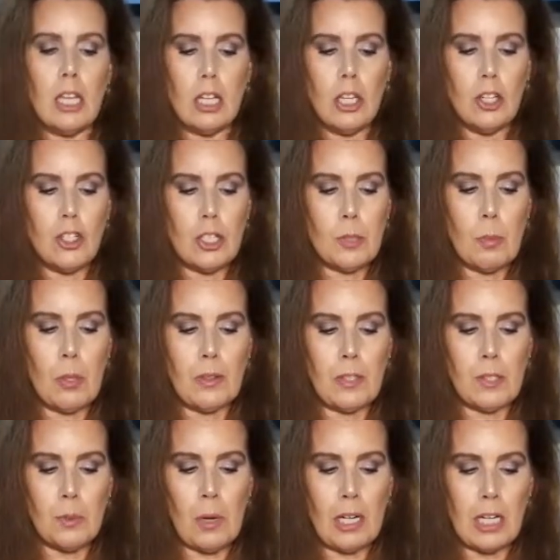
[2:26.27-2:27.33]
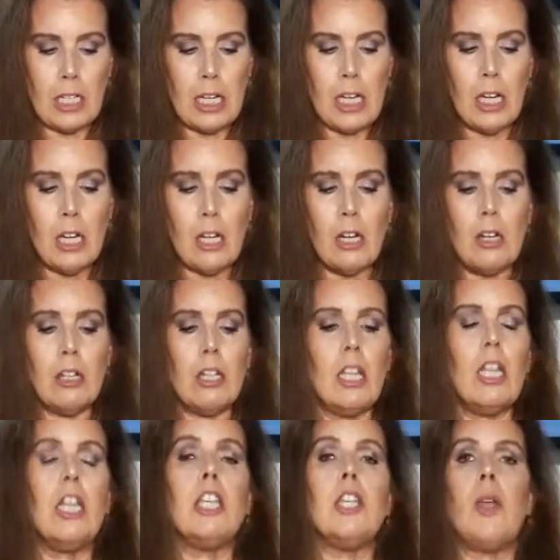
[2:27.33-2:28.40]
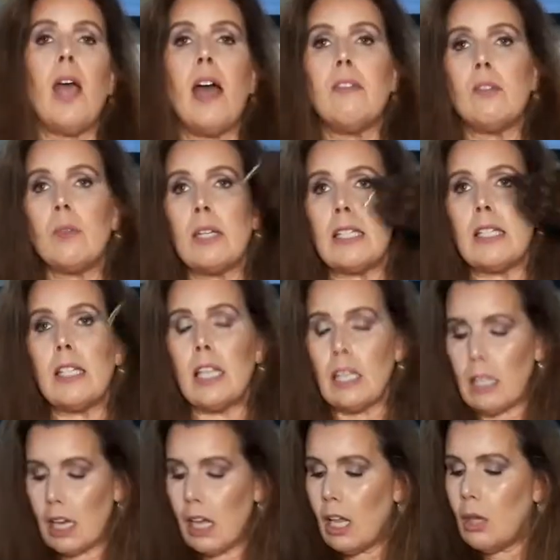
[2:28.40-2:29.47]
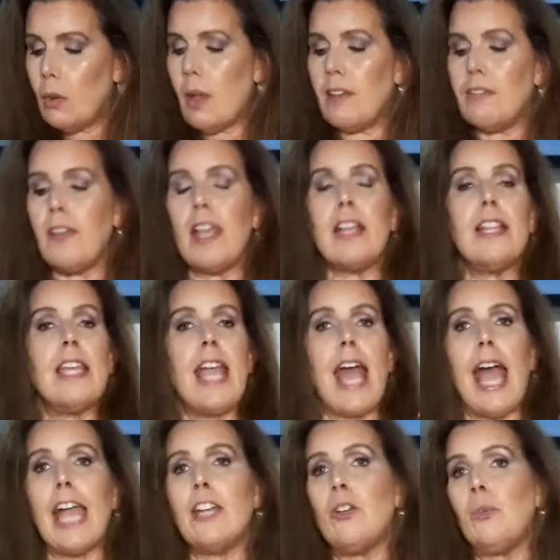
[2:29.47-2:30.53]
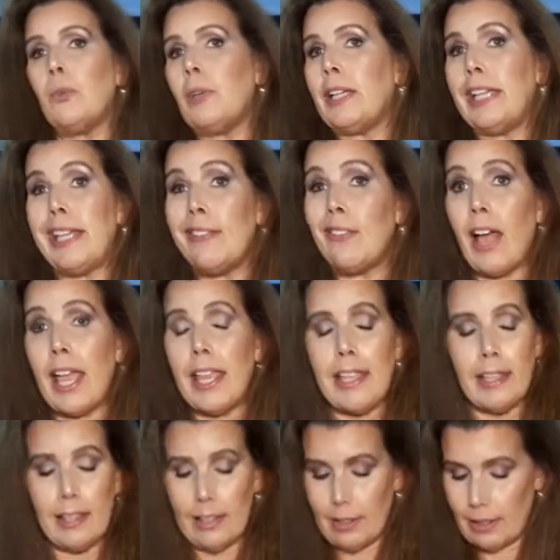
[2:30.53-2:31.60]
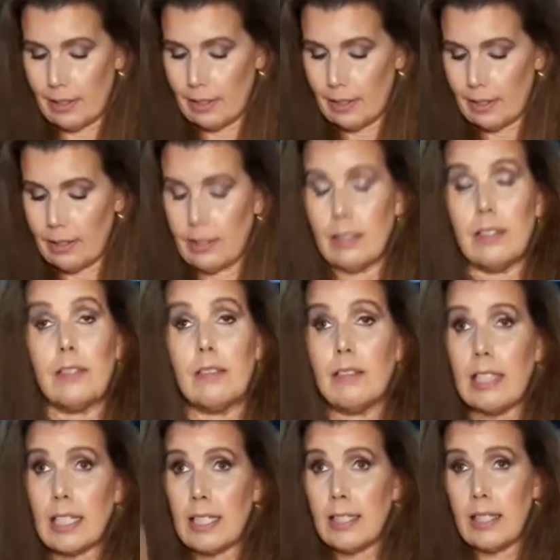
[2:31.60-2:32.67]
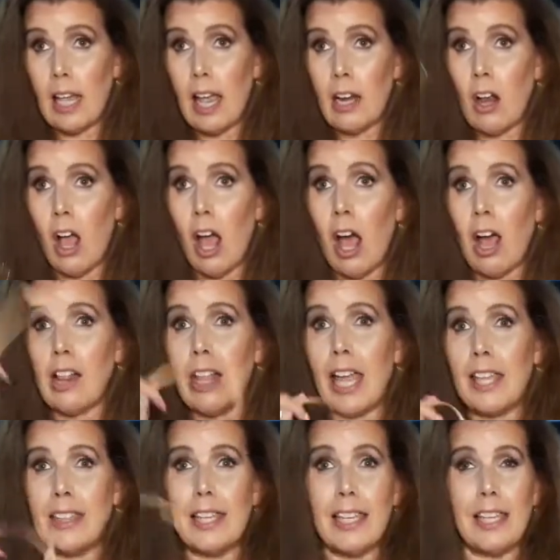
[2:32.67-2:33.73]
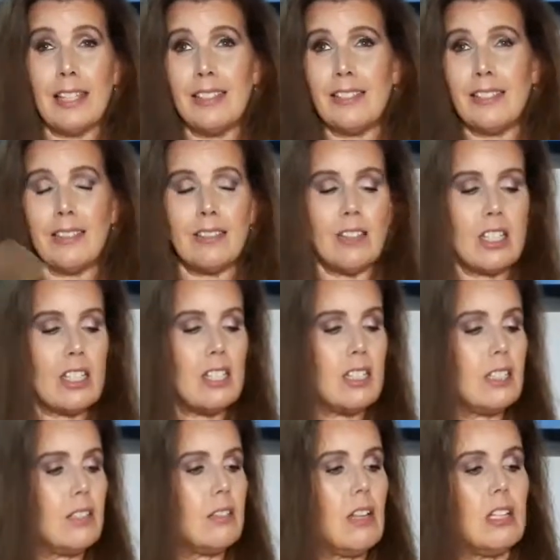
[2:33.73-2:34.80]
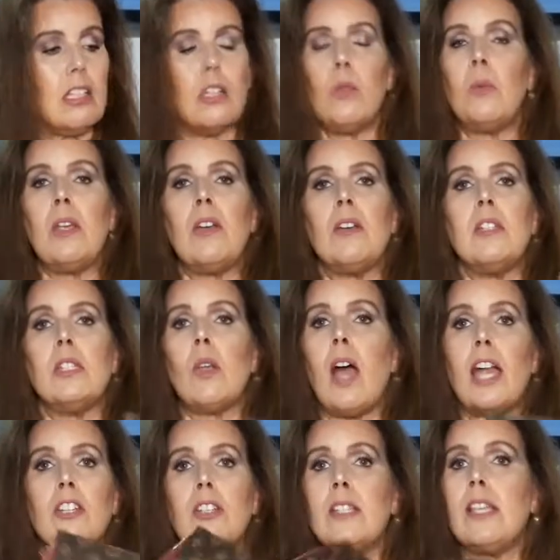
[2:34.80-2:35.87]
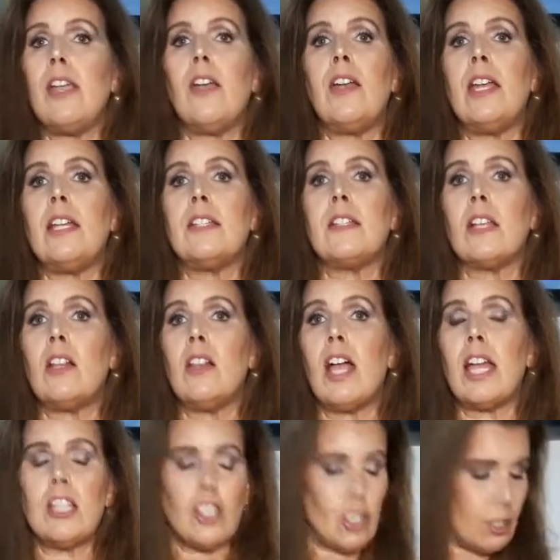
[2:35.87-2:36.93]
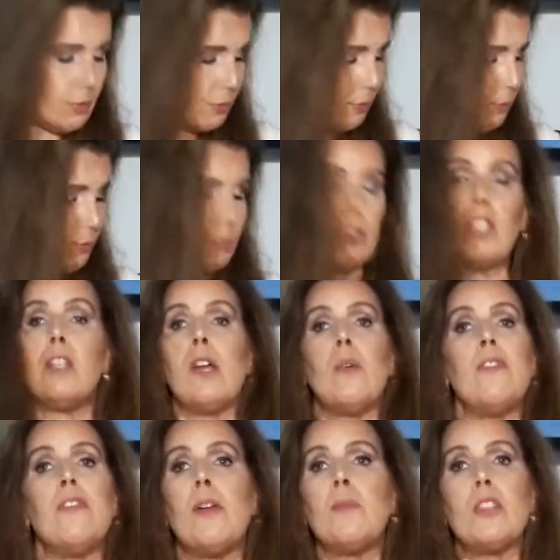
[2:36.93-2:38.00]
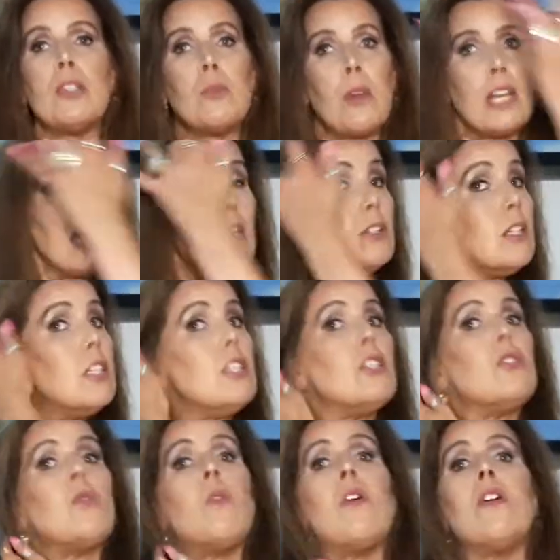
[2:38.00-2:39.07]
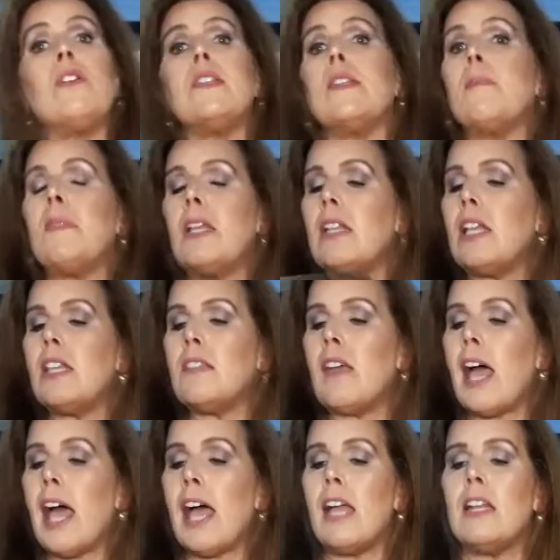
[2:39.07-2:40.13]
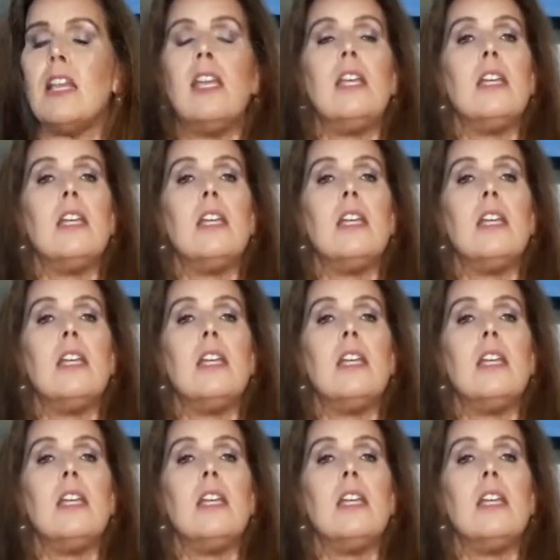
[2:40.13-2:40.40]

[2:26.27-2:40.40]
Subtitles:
You just put this right in here. You have a wristlet. Quite frankly, I don't really like this at all. I think it looks a little weird. So I just carry it as a clutch if, you know, if I'm just running out to the store, something like that.